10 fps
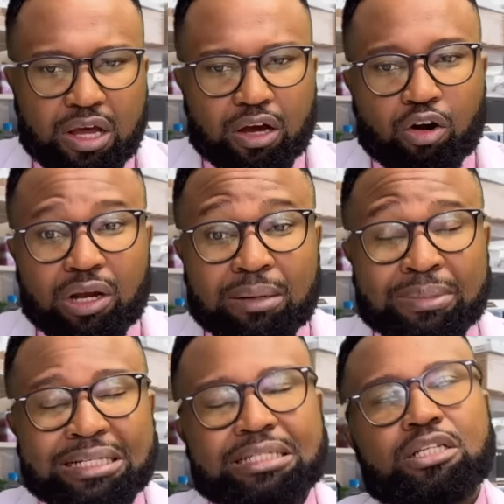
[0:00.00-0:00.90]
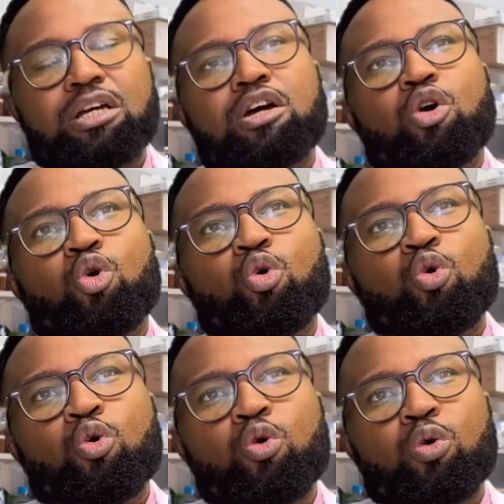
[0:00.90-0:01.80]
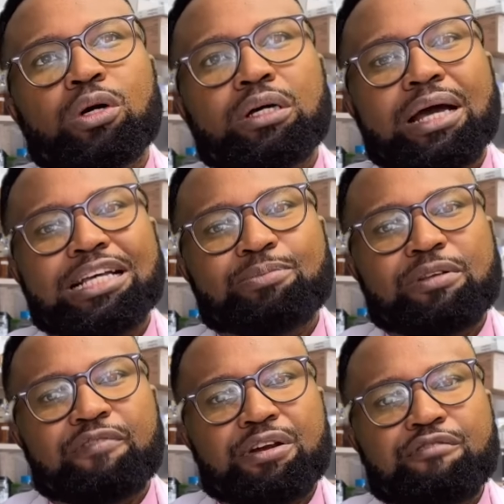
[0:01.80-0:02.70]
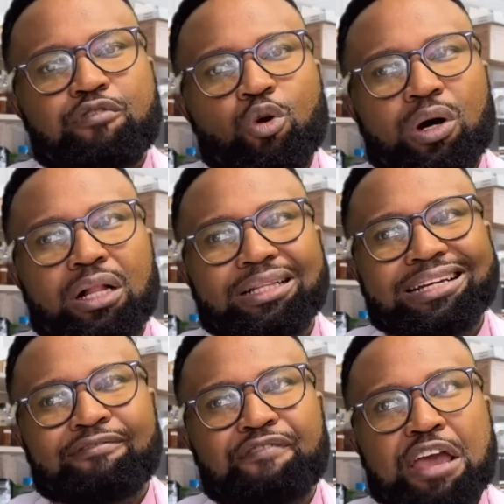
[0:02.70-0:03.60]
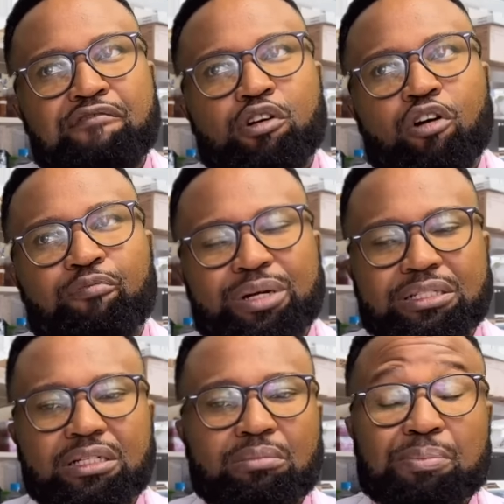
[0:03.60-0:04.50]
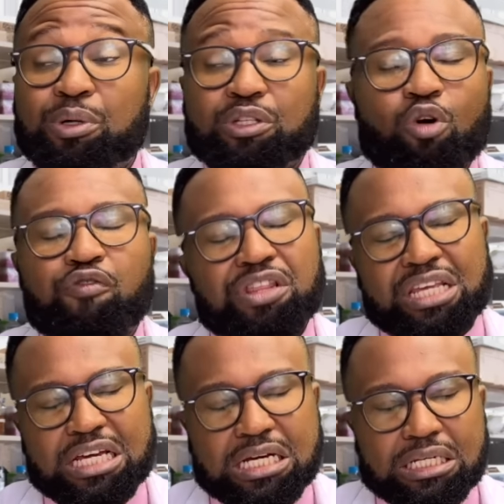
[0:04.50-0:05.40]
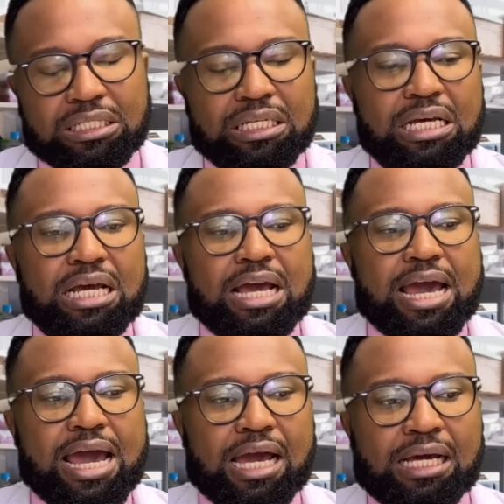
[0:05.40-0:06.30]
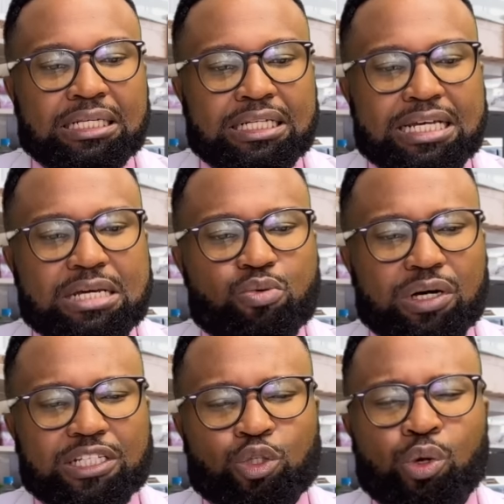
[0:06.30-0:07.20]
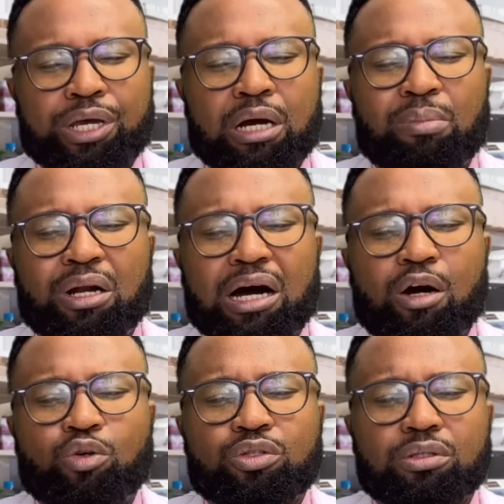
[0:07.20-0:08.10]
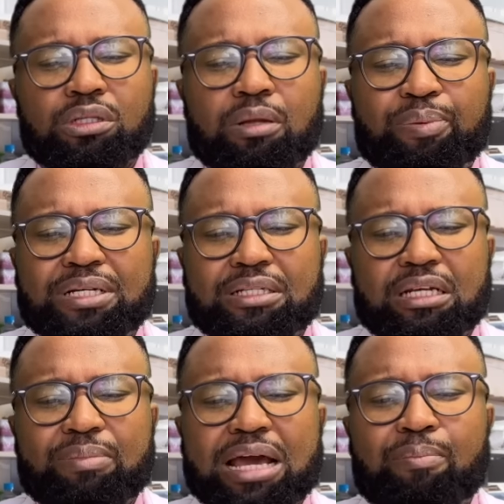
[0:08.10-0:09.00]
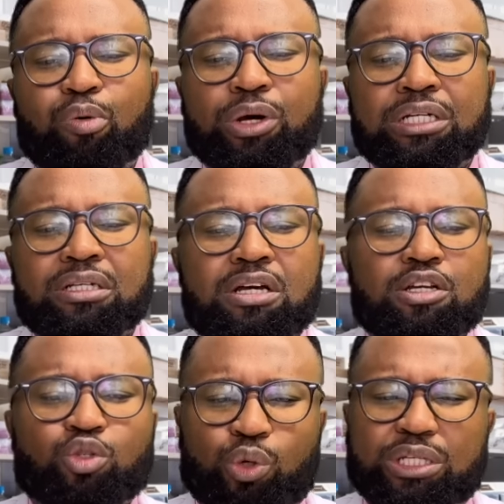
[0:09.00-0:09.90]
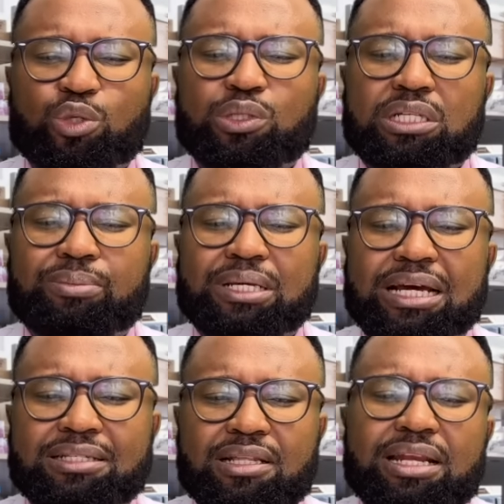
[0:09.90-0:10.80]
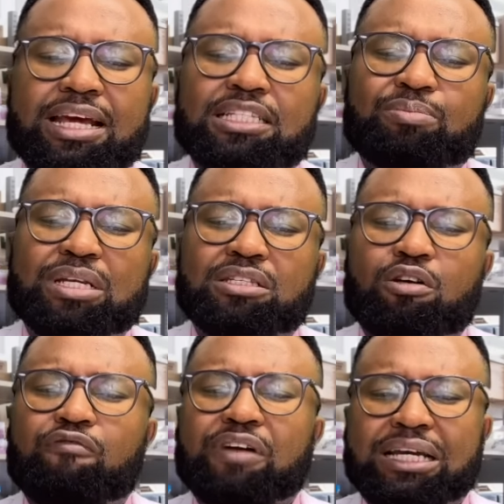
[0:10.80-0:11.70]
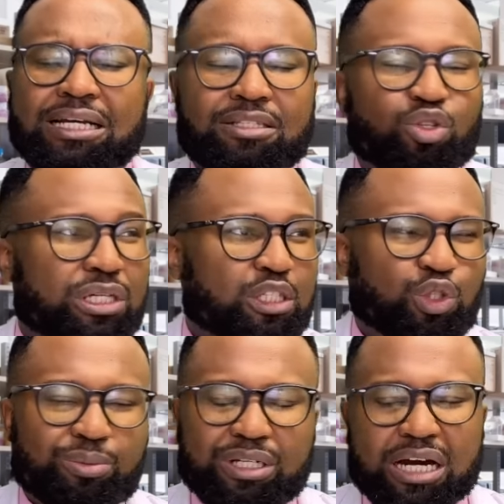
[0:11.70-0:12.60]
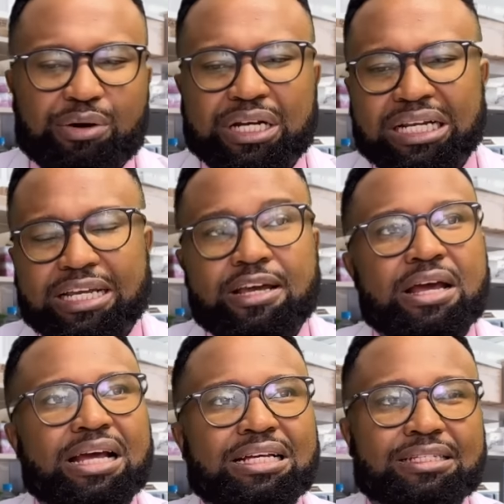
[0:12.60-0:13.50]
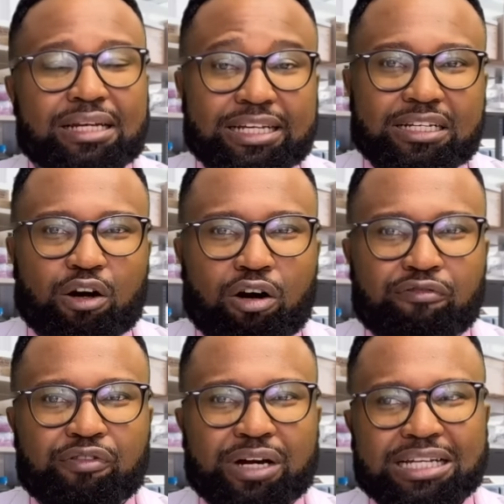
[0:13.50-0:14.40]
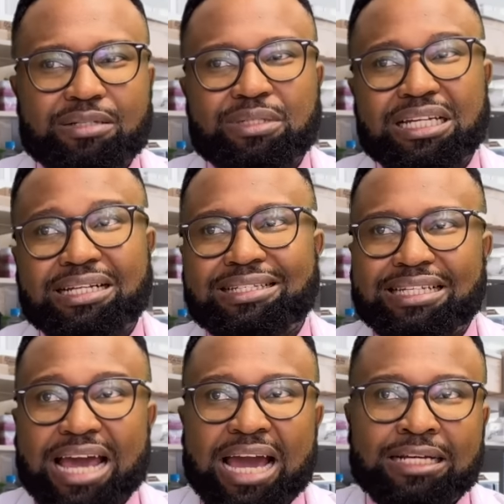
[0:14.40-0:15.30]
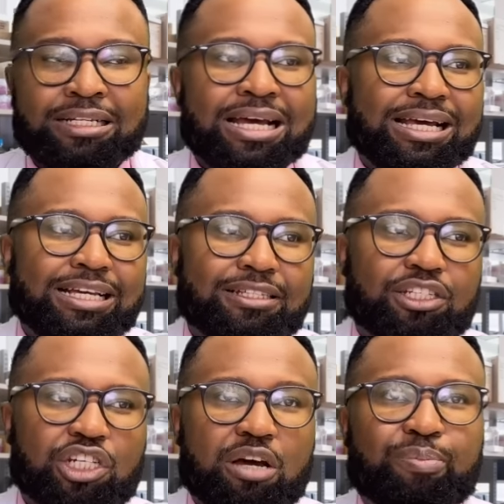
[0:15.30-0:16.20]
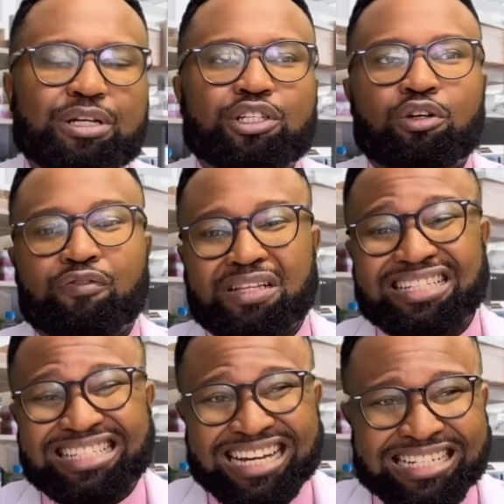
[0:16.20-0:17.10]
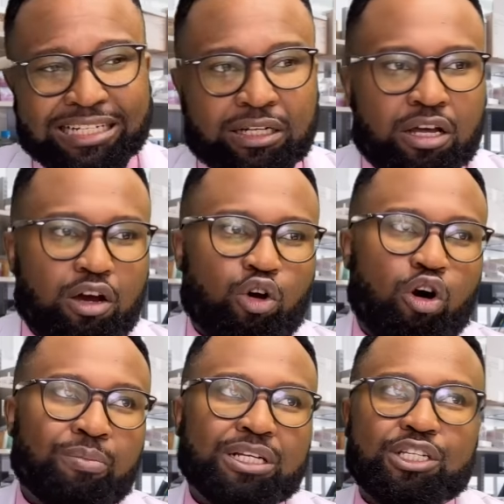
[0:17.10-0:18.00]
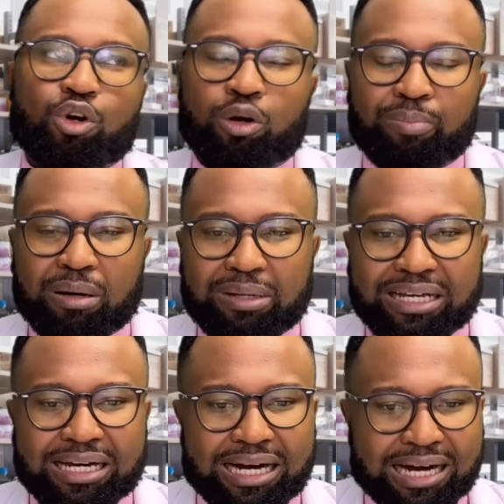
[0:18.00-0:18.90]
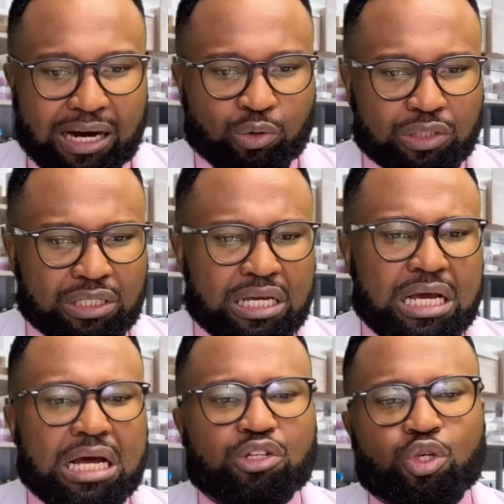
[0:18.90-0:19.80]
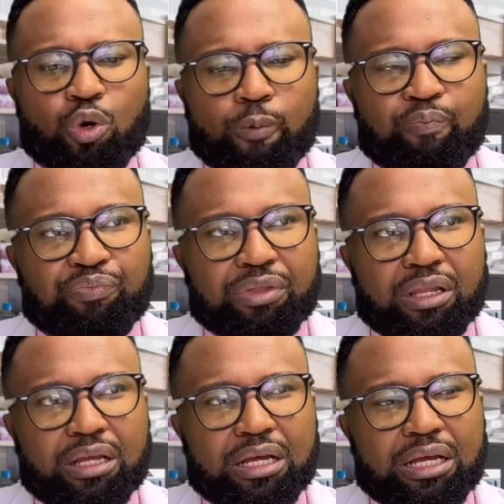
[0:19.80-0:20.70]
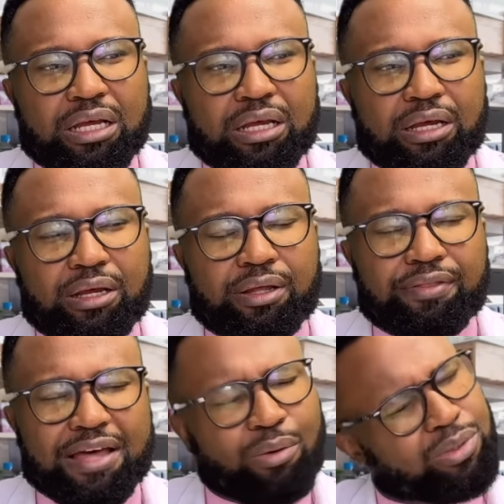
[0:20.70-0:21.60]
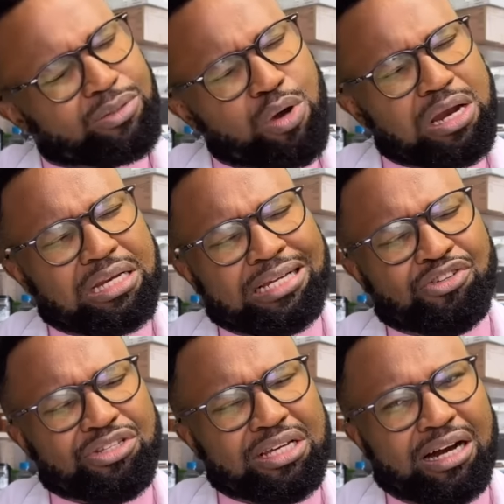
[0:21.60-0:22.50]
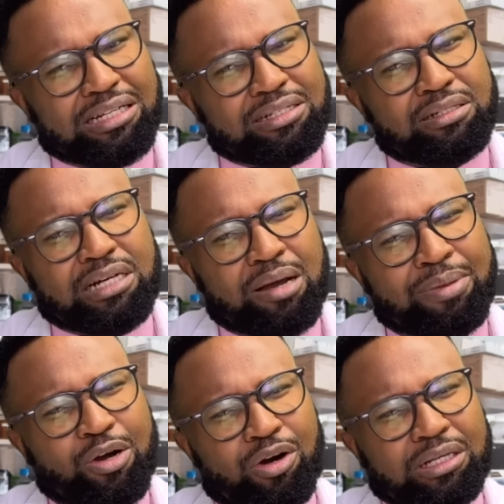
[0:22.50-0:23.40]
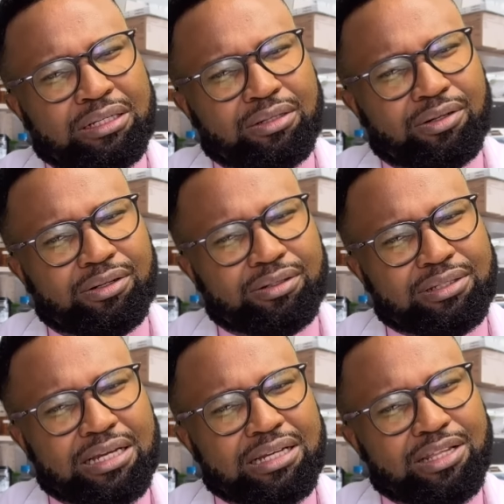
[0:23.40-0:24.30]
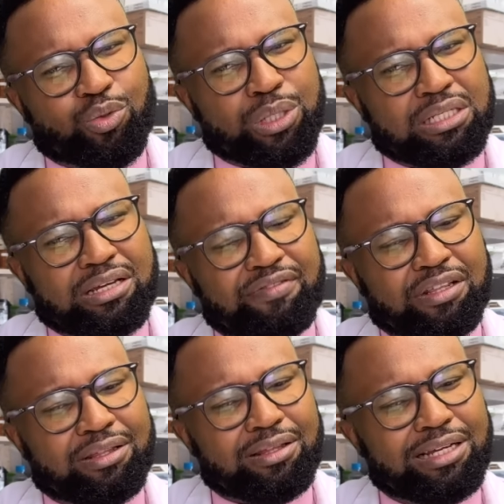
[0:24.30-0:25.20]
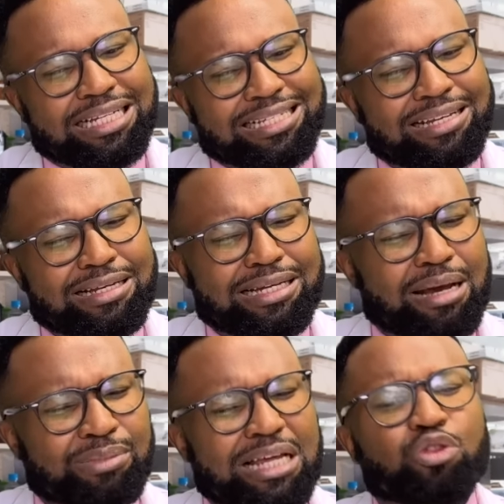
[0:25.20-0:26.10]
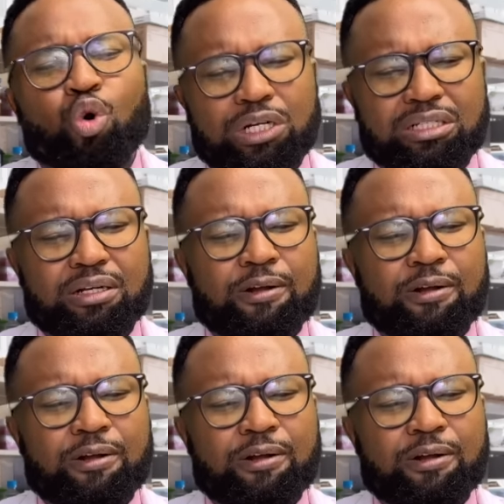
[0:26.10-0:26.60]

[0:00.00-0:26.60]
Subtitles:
columnist who has been very vocal in favor of President Ramaphosa over the years. And he was talking about how the president may appoint Songezo Zibi as the next Minister of Finance. Songezo Zibi currently is the leader of Rise Mzansi, and he's the chairperson of the Standing Committee on Public Accounts. So that was quite an interesting article coming on Sunday the 27th in Sunday Times, I thought.